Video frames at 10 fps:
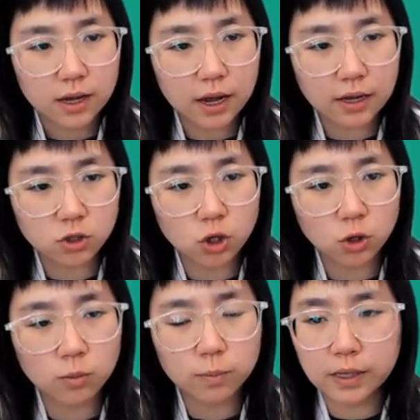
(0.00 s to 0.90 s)
as
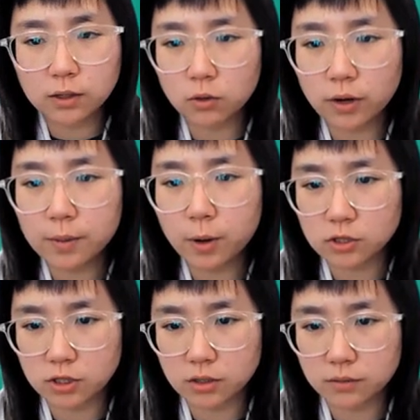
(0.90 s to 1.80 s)
shown by the gray bars
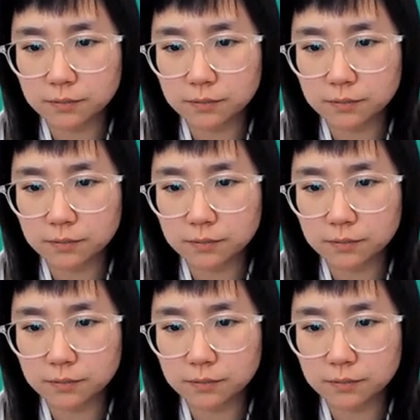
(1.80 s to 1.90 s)
here,